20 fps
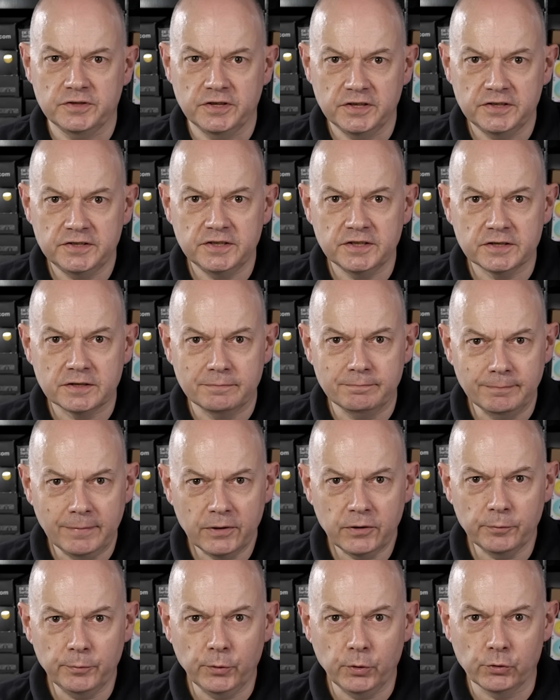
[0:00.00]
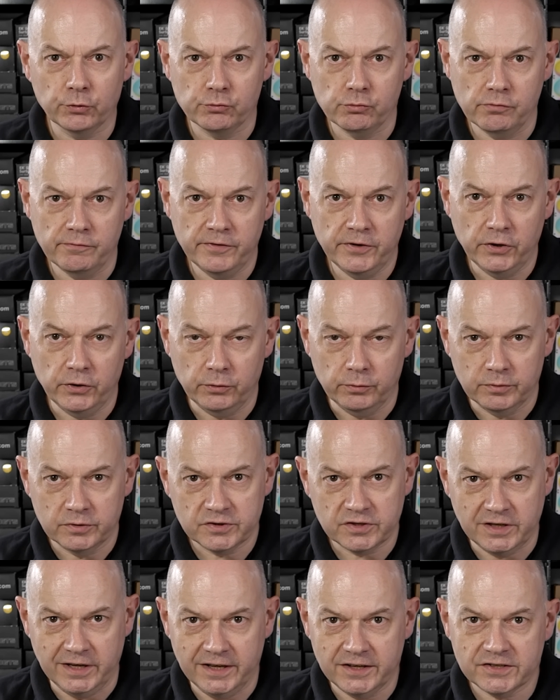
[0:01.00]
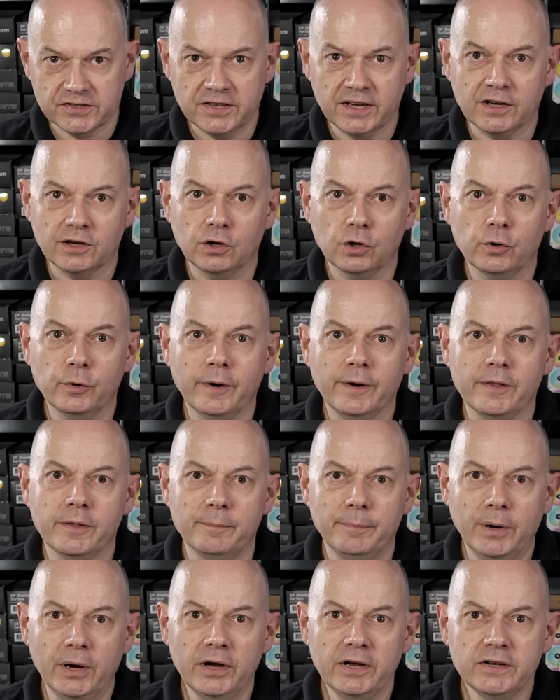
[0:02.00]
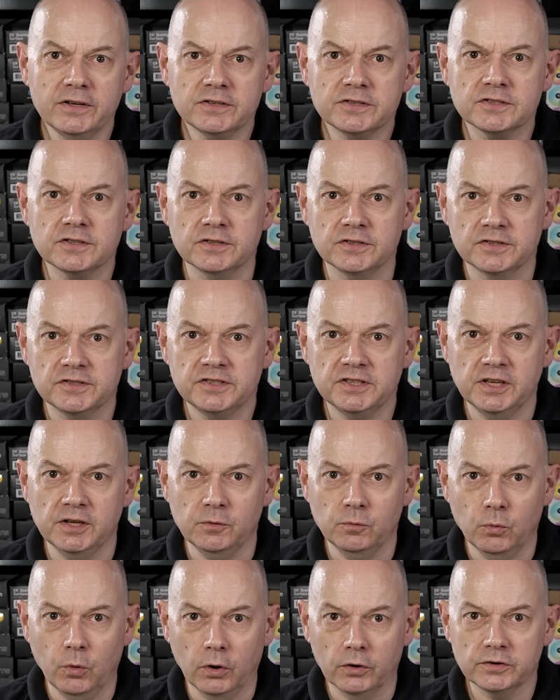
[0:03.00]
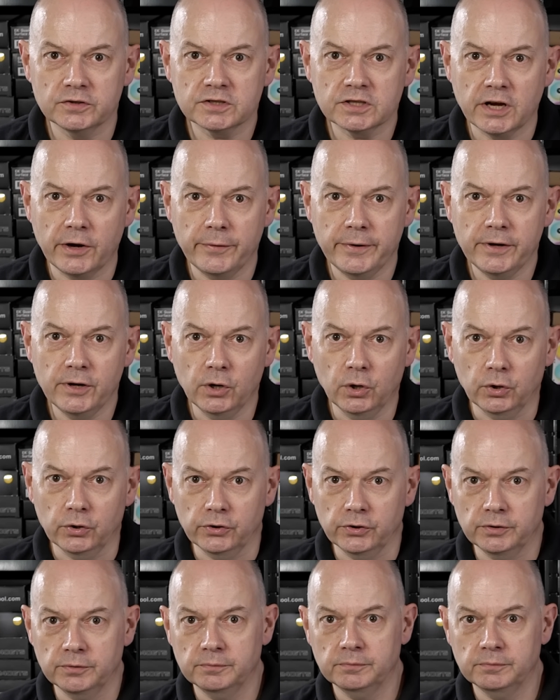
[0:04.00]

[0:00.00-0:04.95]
this is a motherboard review, so let's take a look around the BIOS and see what's going on.